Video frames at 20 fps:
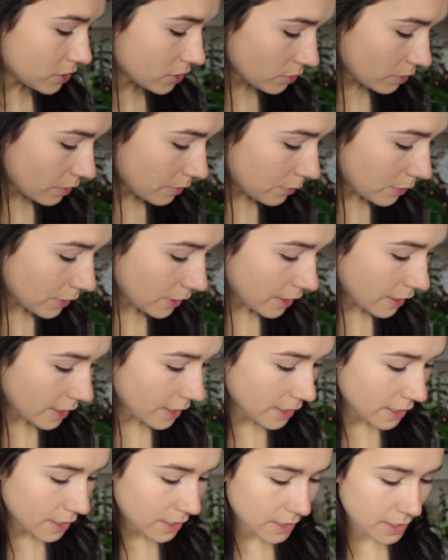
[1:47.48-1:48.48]
to
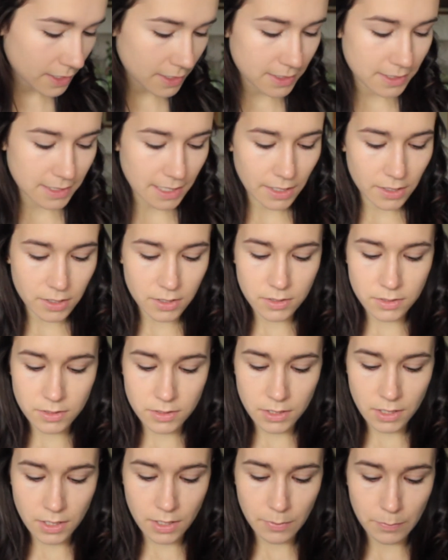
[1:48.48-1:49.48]
apply a
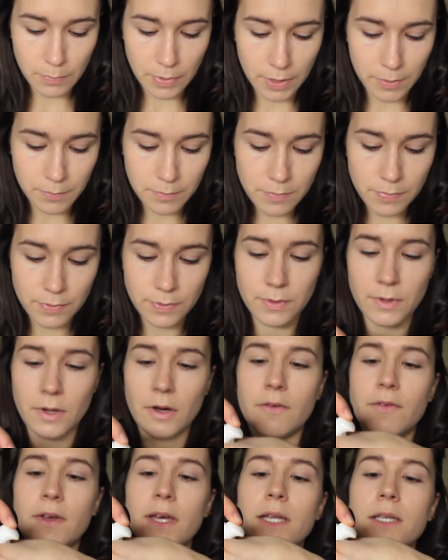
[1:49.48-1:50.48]
second pump
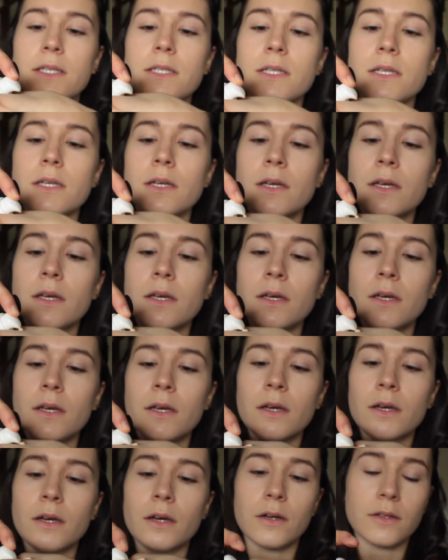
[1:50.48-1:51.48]
of it
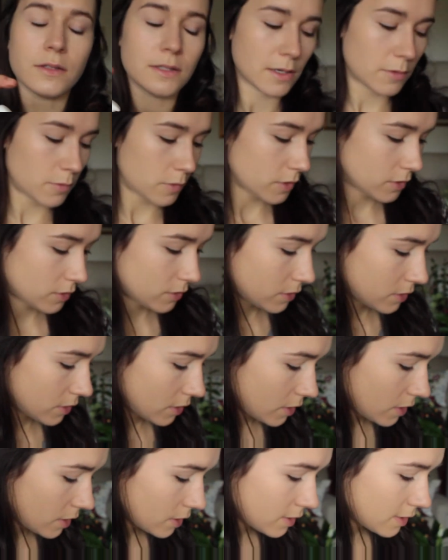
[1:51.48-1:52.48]
because I want
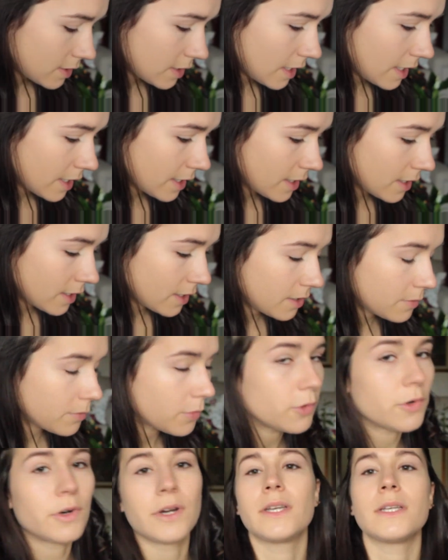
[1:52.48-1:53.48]
a slightly
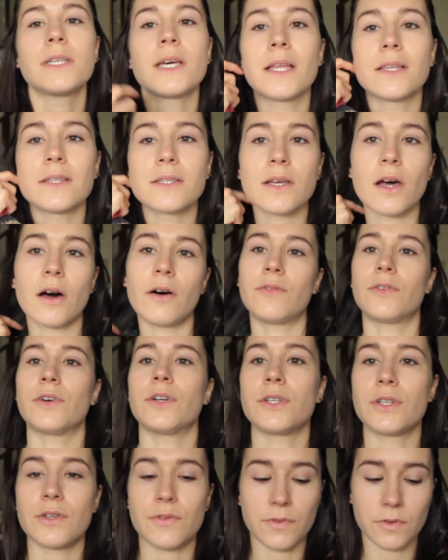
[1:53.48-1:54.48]
more intense
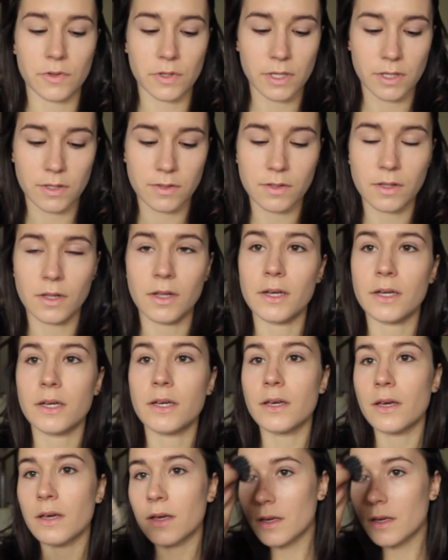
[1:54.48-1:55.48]
coverage for this look.